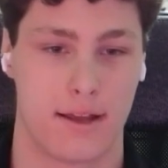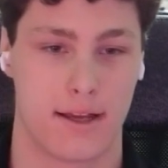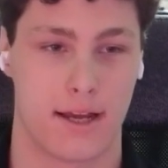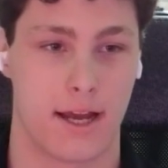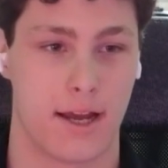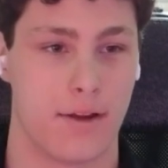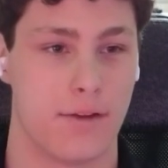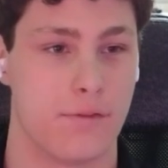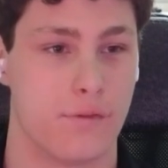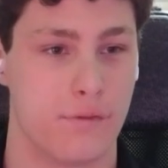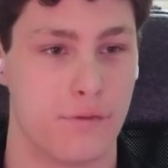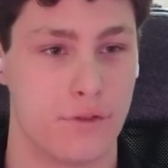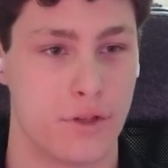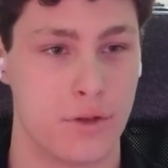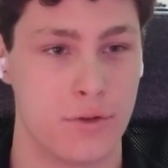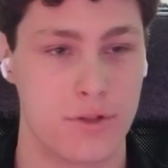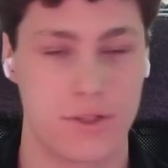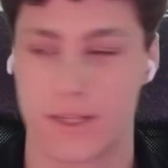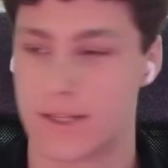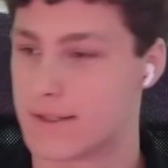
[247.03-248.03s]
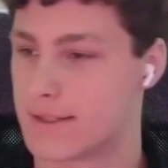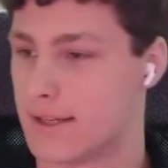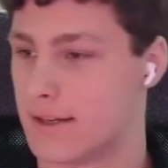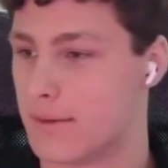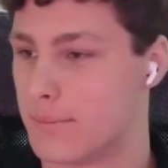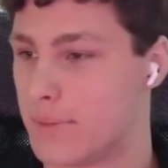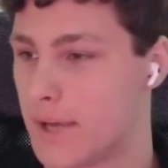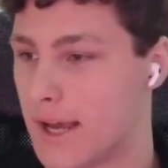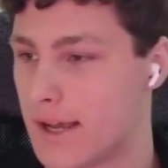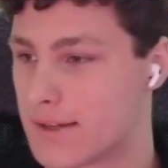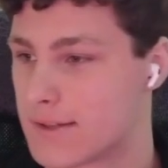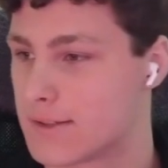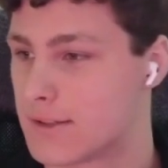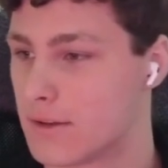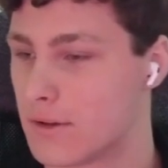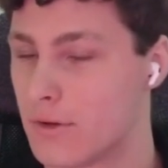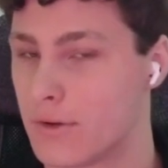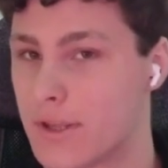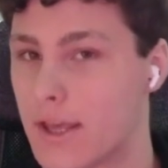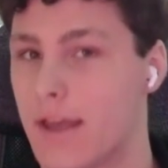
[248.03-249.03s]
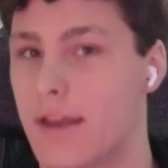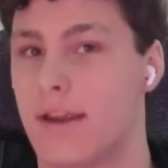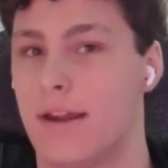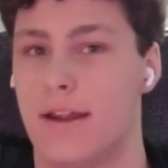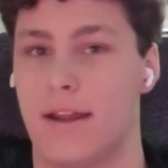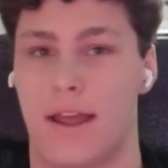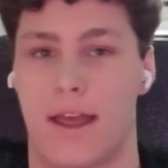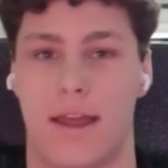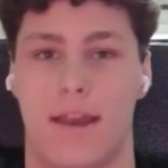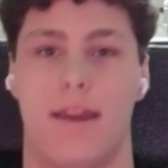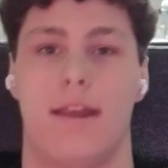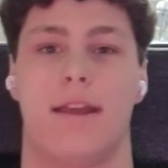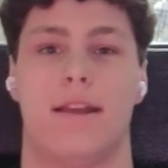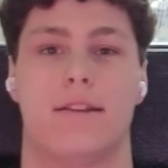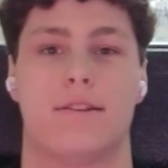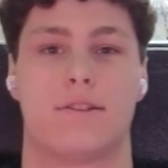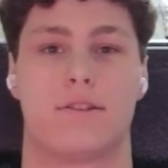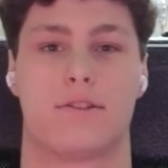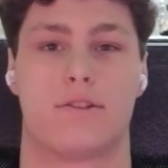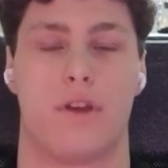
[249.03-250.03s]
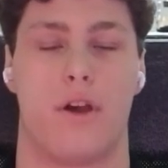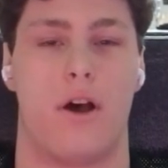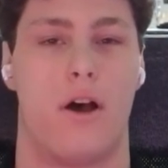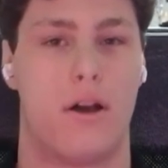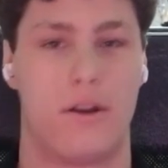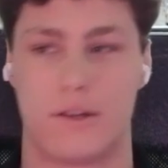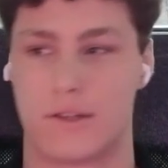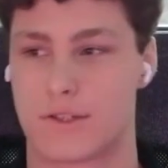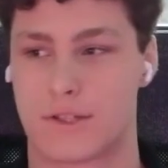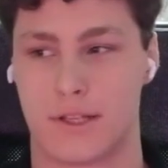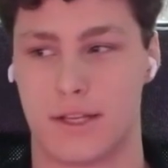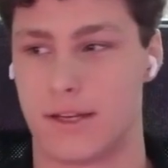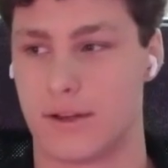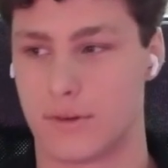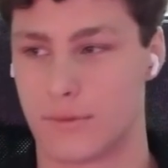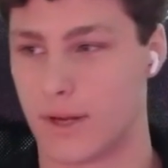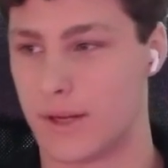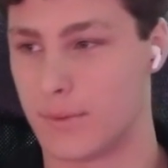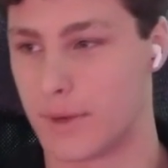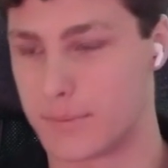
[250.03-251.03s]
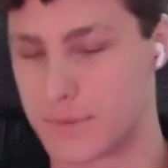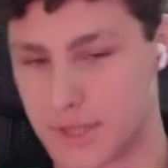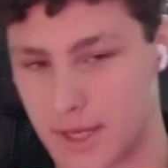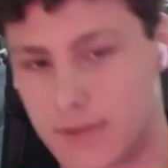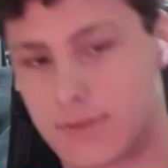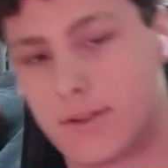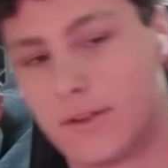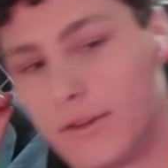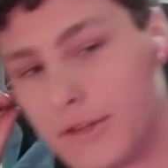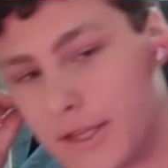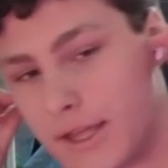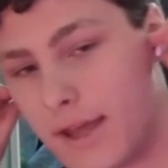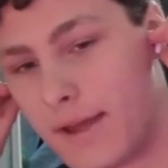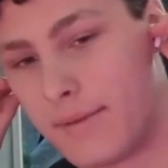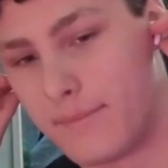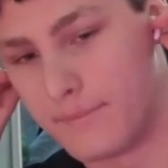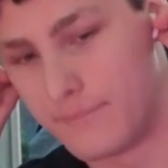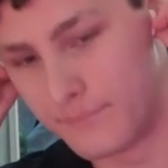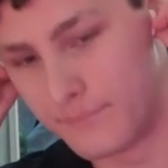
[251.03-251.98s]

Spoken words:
I've used this in the past to look at it, and it's honestly a great website to look at.